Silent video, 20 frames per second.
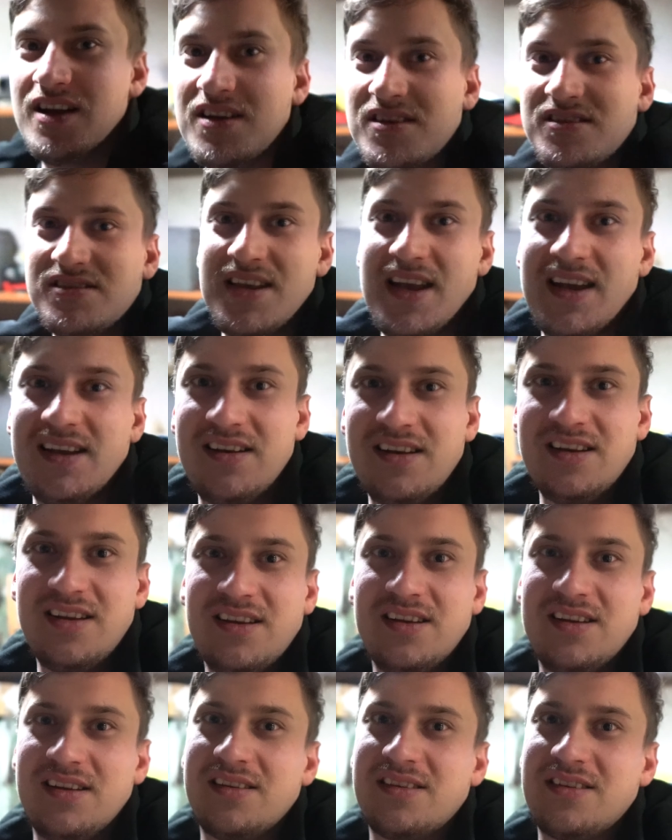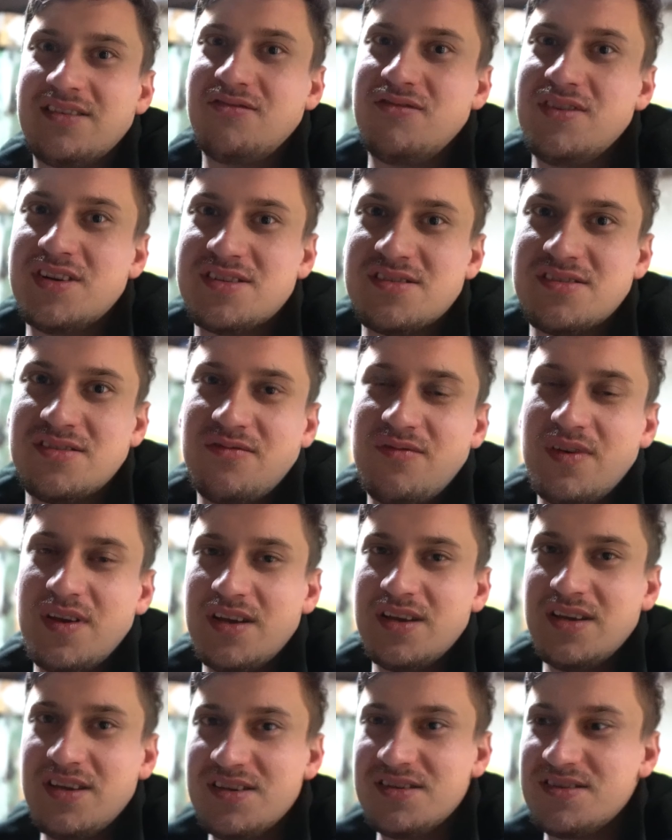Sadly, it wasn't
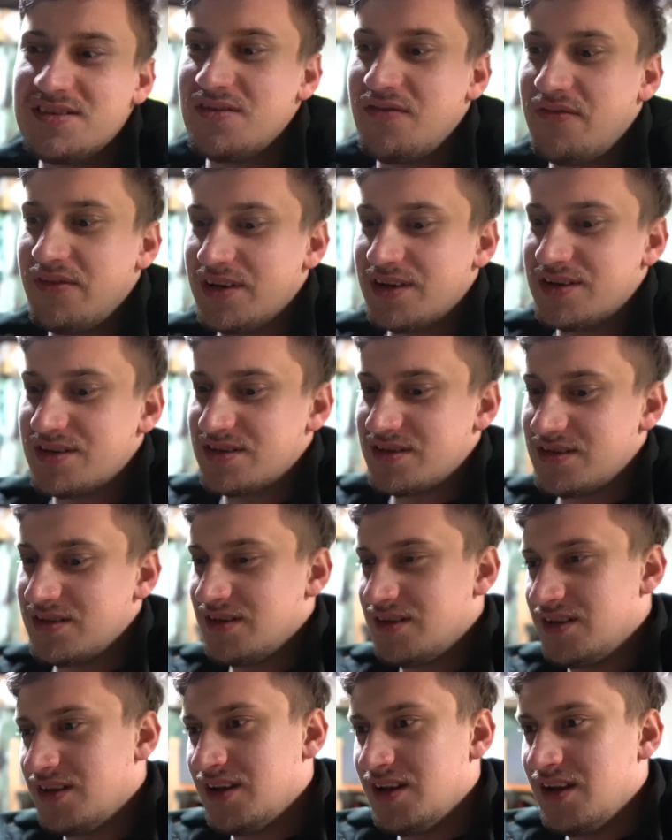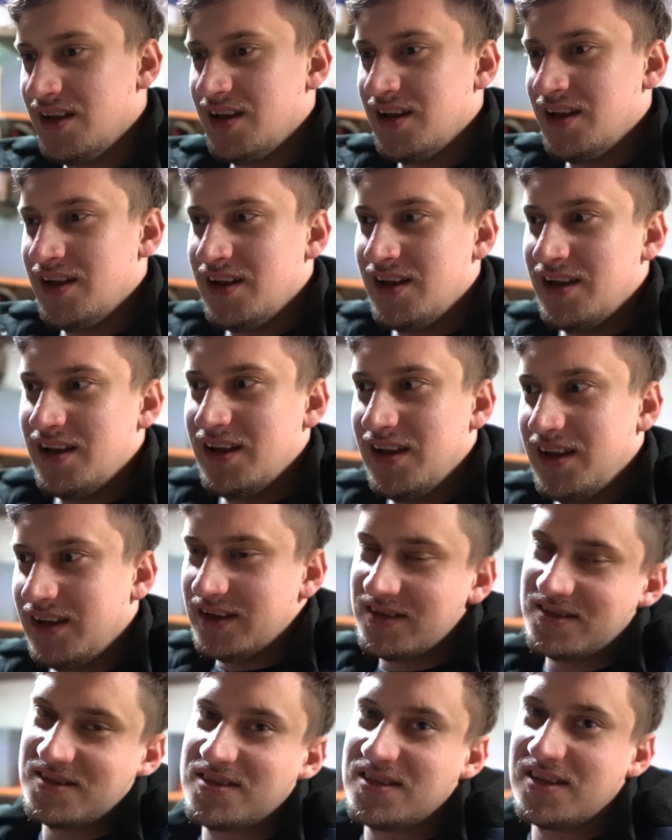the easy fix.
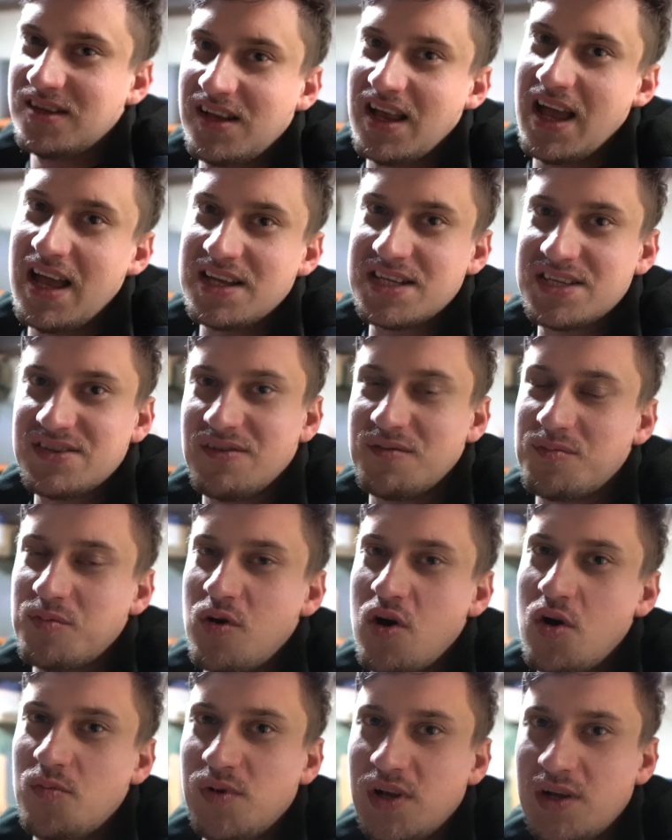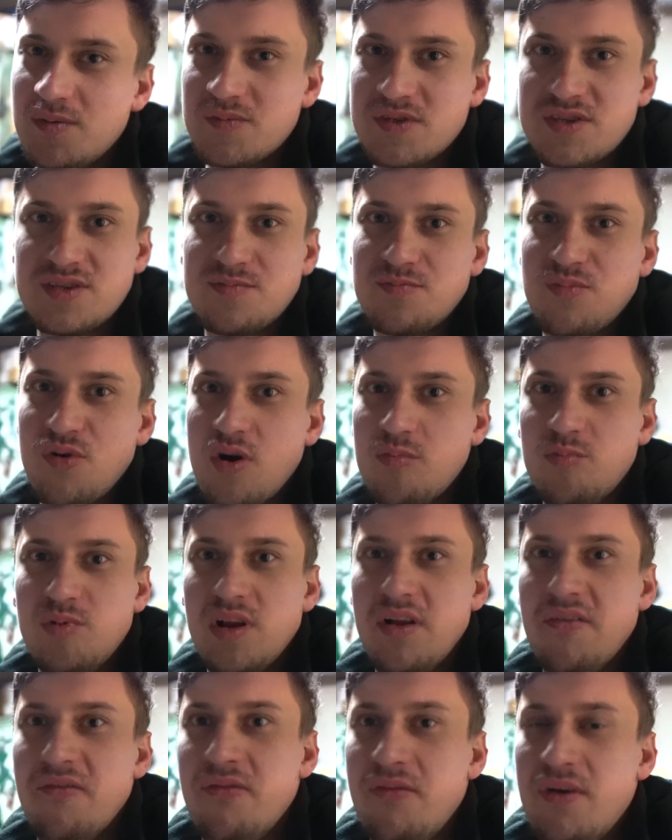It still has problems
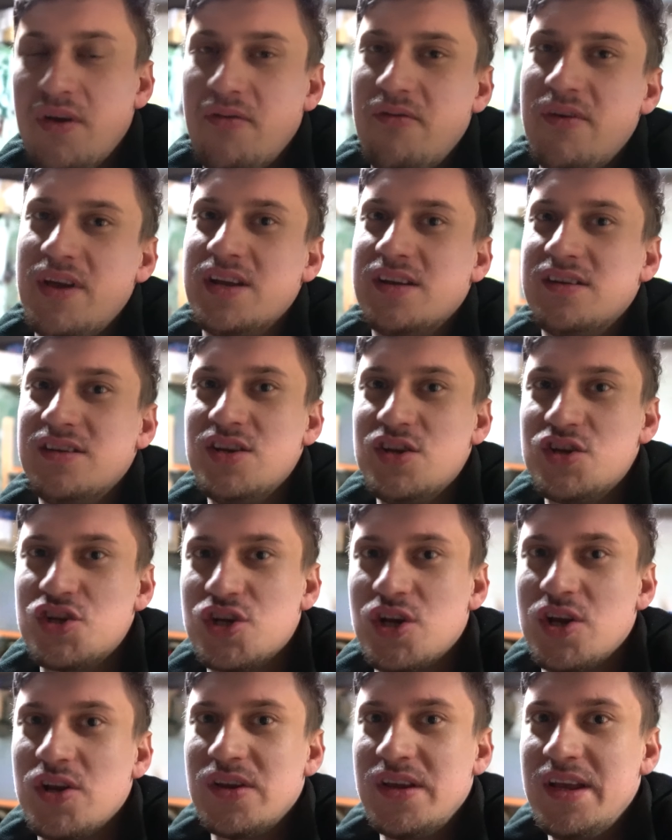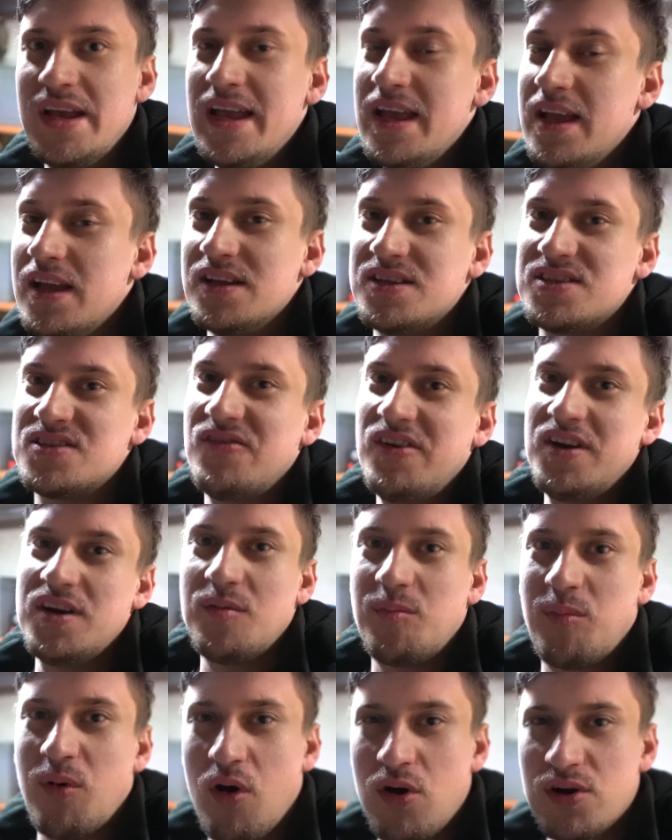with the ignition. It's
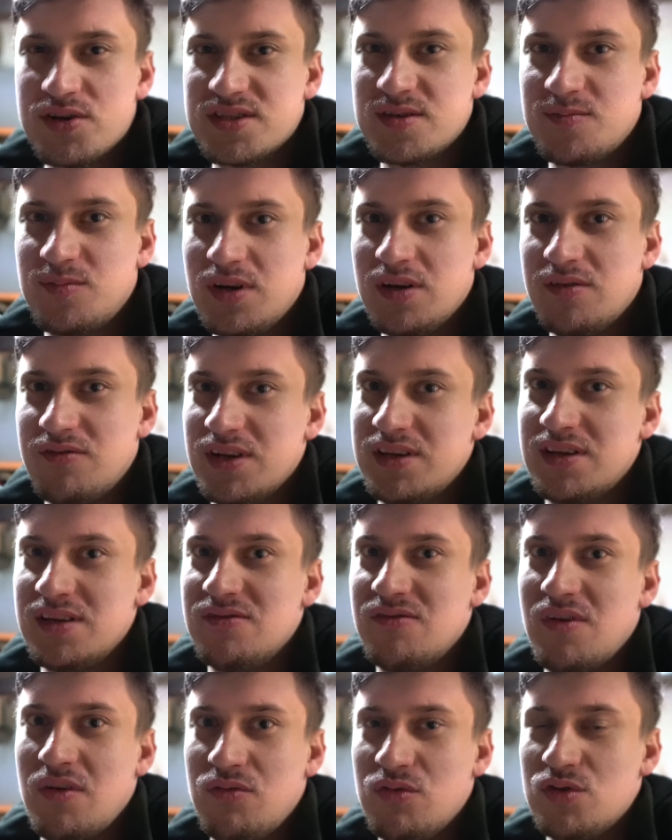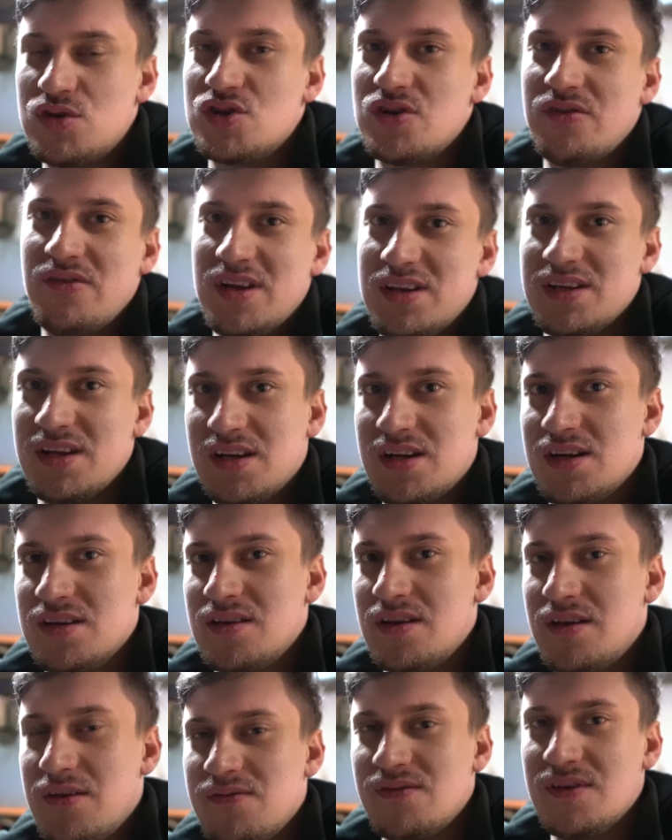very possible that in the future, when I
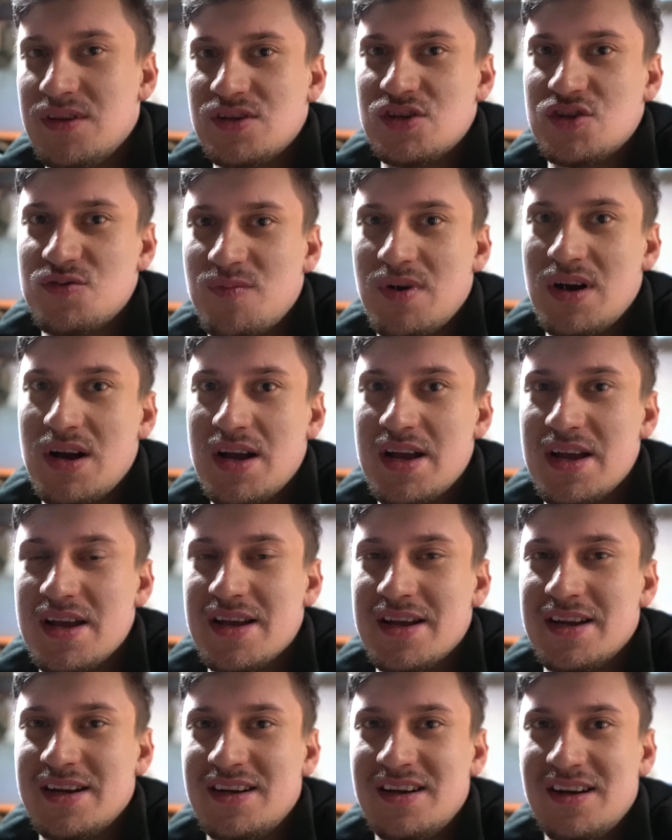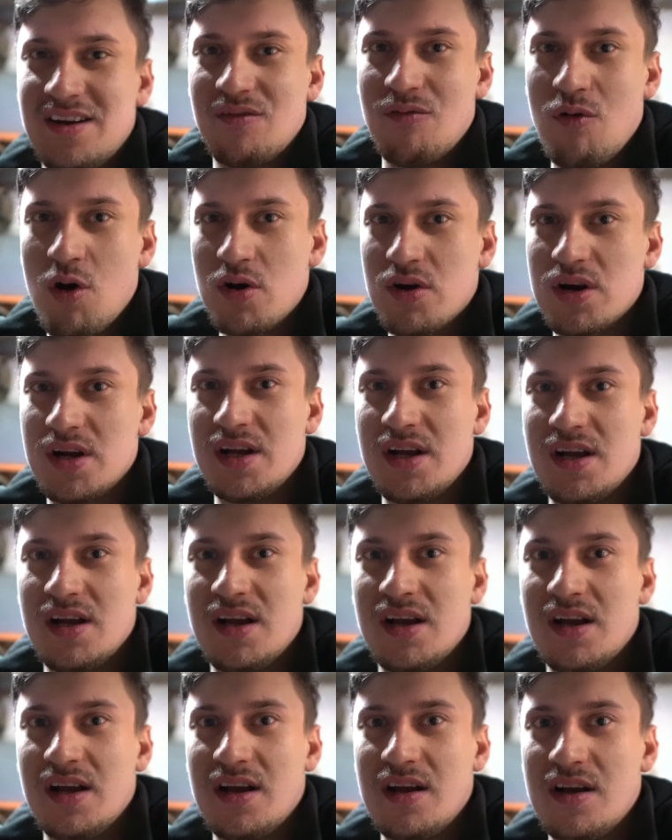gonna finish my
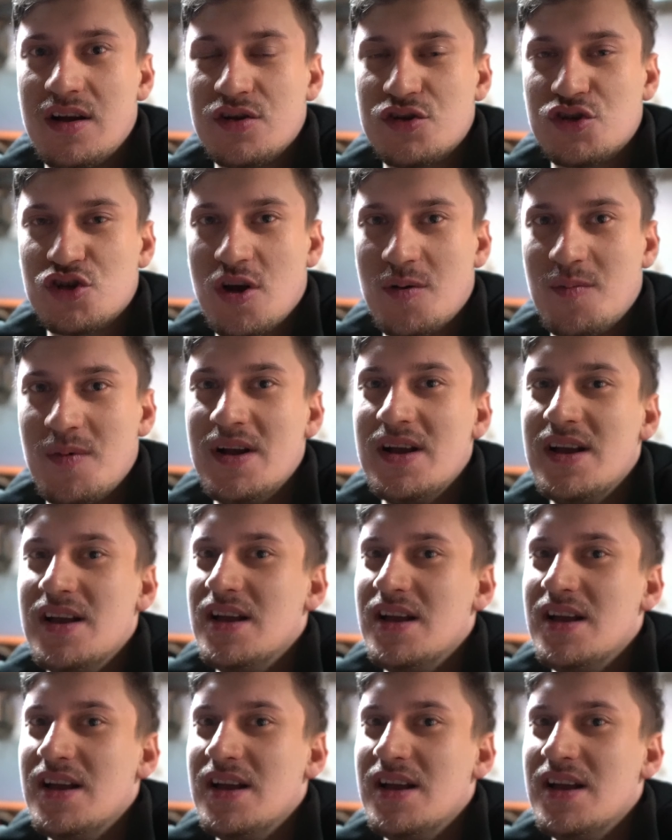workshop,